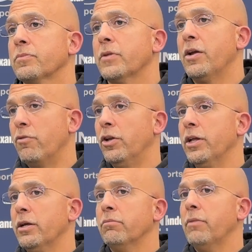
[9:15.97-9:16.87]
It
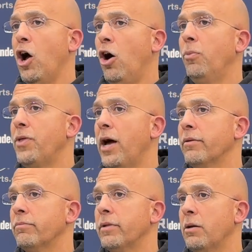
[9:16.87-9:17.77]
really helped that
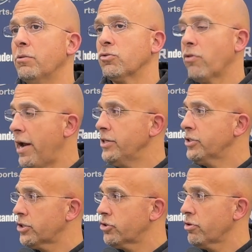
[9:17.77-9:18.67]
he was
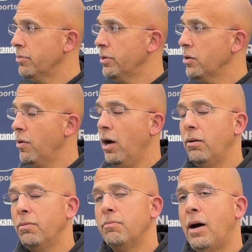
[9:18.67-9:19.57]
raised extremely well,
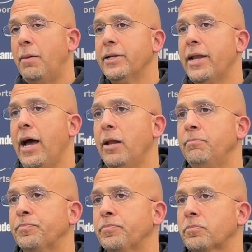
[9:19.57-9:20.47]
mom and dad.
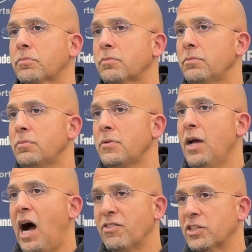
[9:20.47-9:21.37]

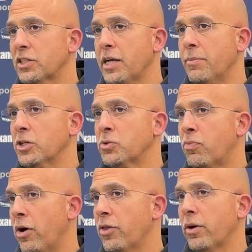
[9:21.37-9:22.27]
Obviously, him and his
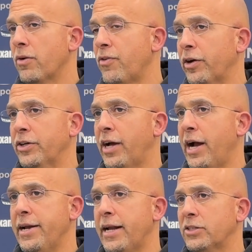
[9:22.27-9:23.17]
brother are very
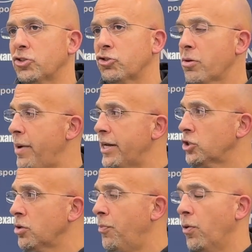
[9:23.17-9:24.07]
tight. That's a tremendous
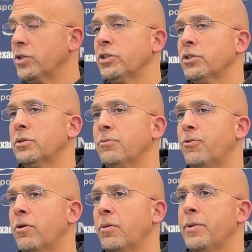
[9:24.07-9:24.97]
support system
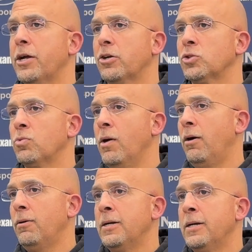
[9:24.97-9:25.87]
for him here as well.